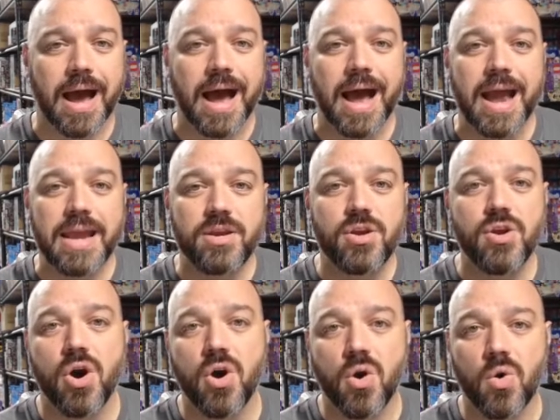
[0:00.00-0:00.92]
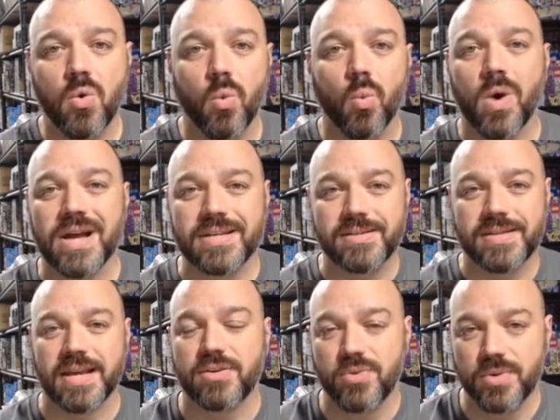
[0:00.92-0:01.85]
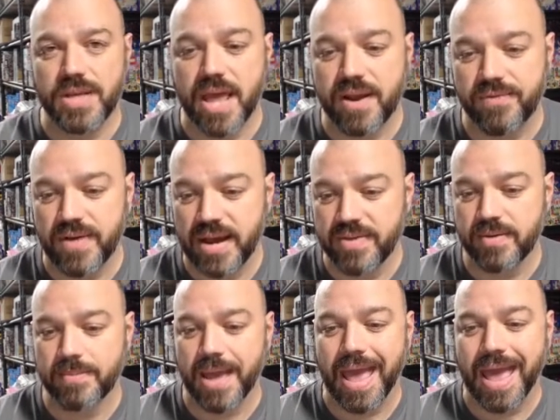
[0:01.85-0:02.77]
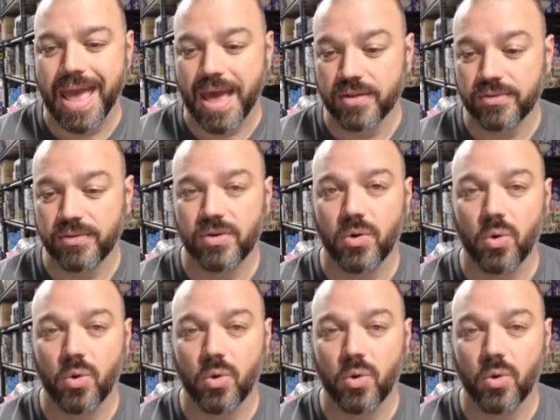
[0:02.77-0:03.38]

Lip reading: I know what set to identify them as